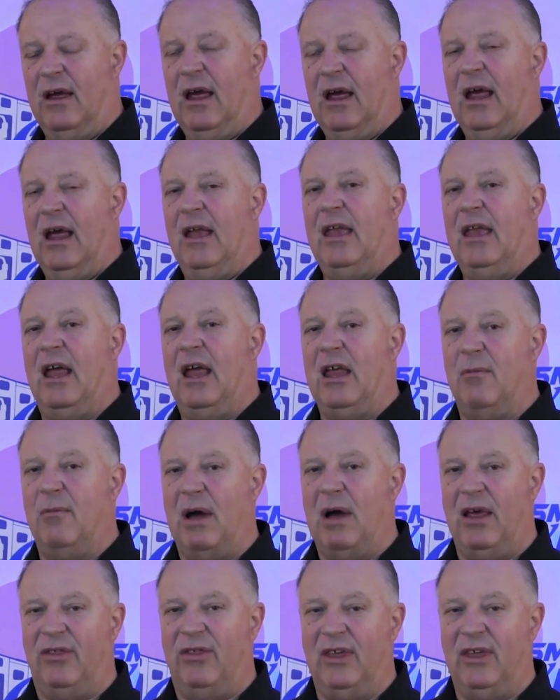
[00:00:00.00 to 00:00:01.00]
Now, you
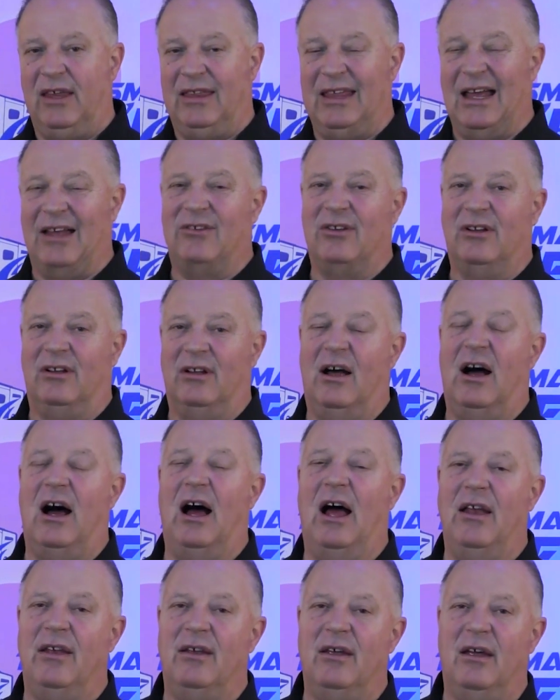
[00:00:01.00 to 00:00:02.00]
might think that's a
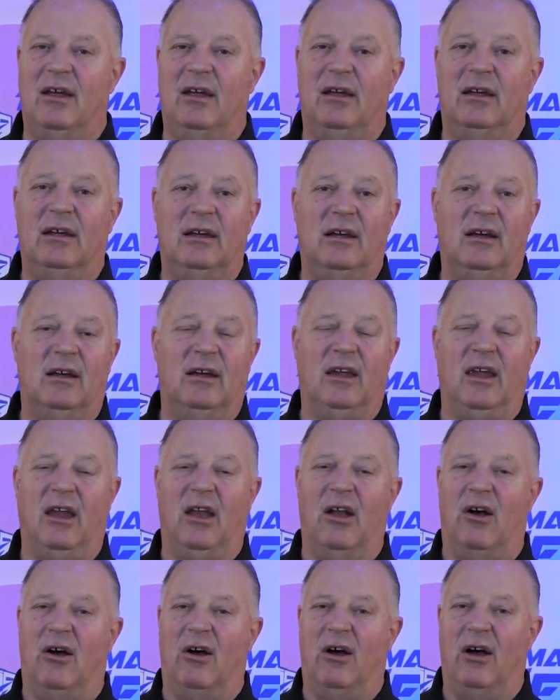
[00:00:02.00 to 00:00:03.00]
lot.
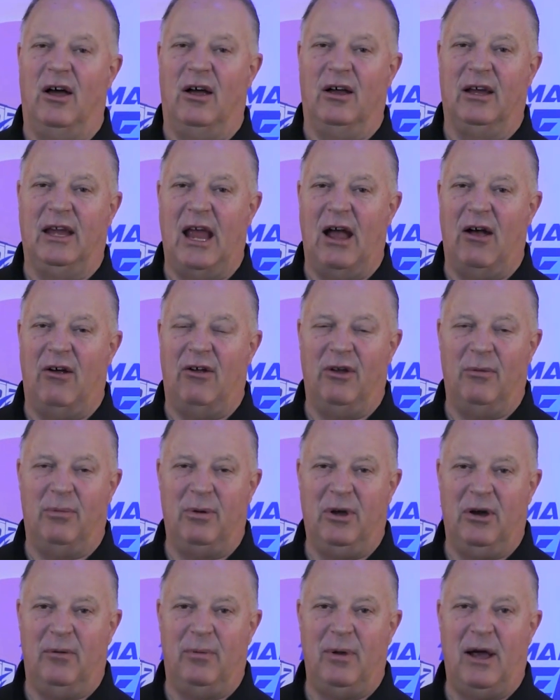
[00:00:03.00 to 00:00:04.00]
A gallon of
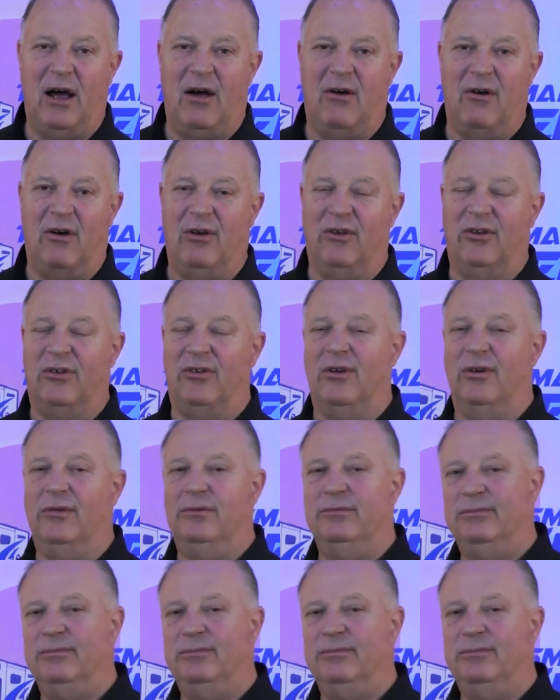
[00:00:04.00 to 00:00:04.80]
Pure Power is